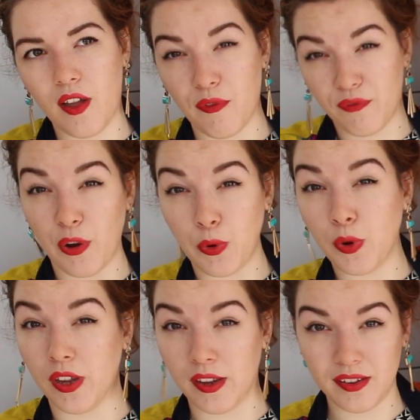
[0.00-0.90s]
a
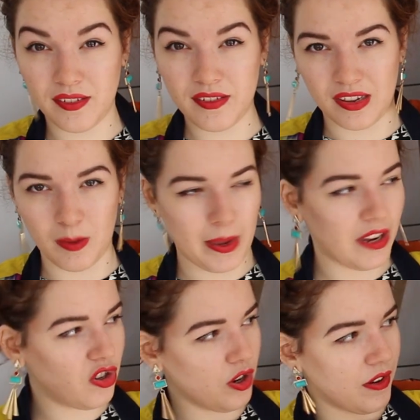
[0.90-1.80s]
focus to the
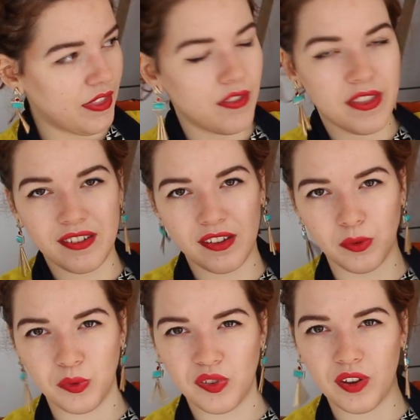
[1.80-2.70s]
picture, and then this is
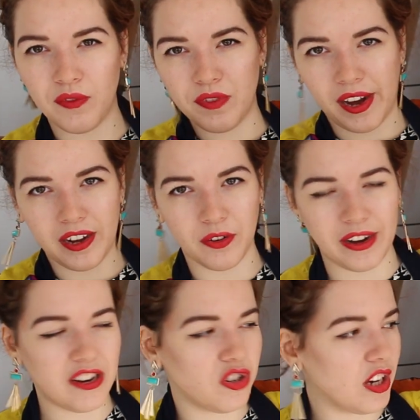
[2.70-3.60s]
also
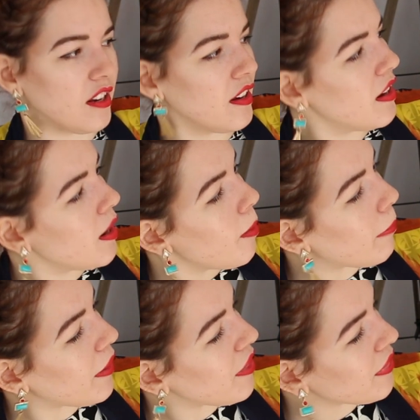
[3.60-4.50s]
decoration.
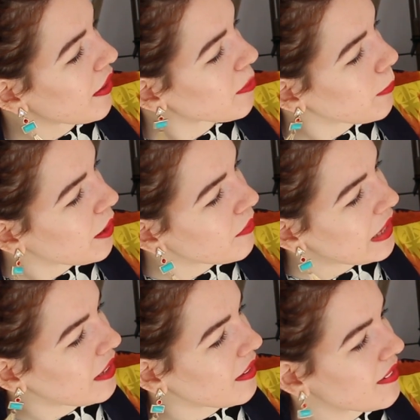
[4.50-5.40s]
But I think that's worked
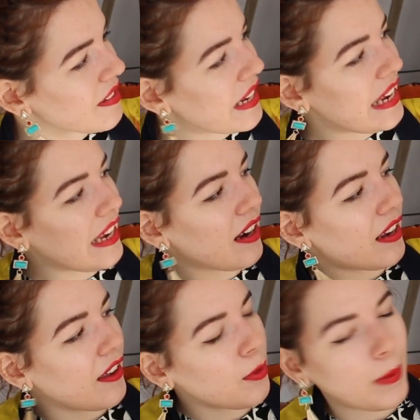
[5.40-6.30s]
really nicely. I
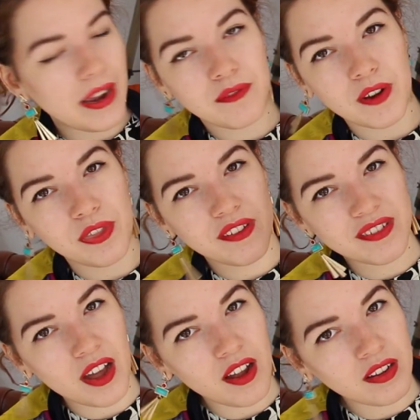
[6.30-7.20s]
like the way I've done the
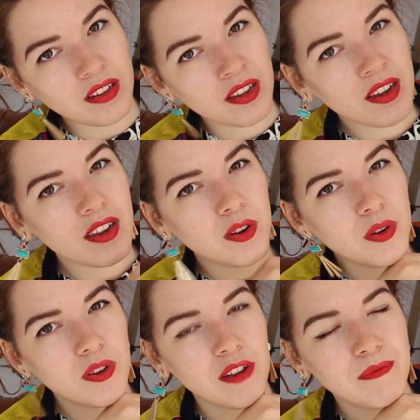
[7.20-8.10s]
skull.
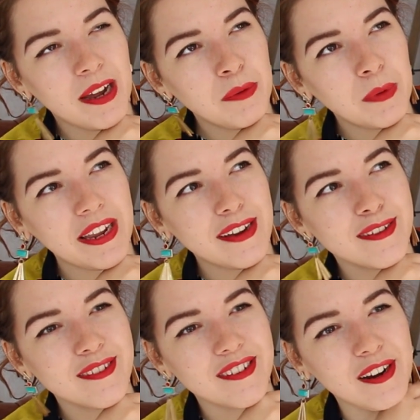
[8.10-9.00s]
I found like a
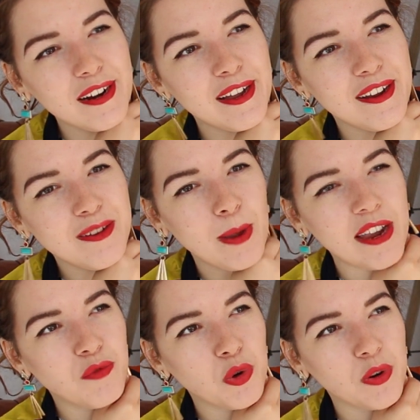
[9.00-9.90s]
stylized
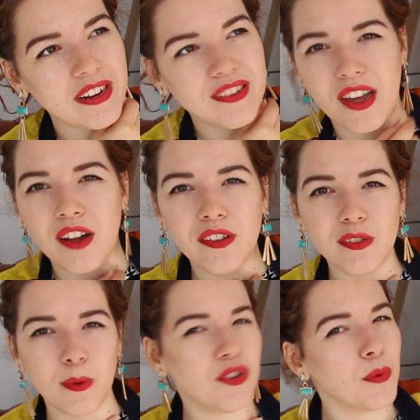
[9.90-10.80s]
way of drawing
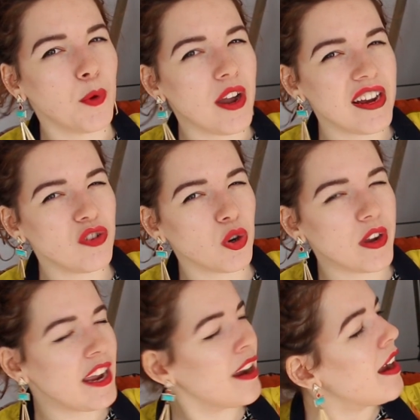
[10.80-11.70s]
skulls, which I'm quite
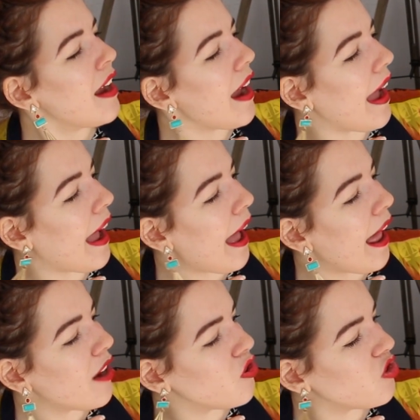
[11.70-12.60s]
enjoying,
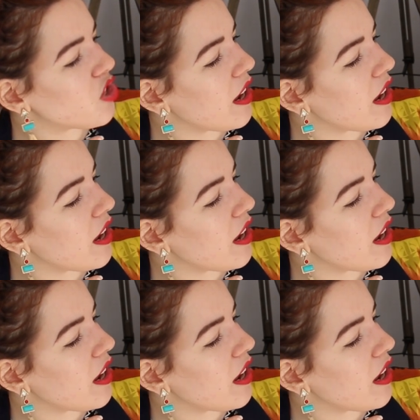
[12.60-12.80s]
and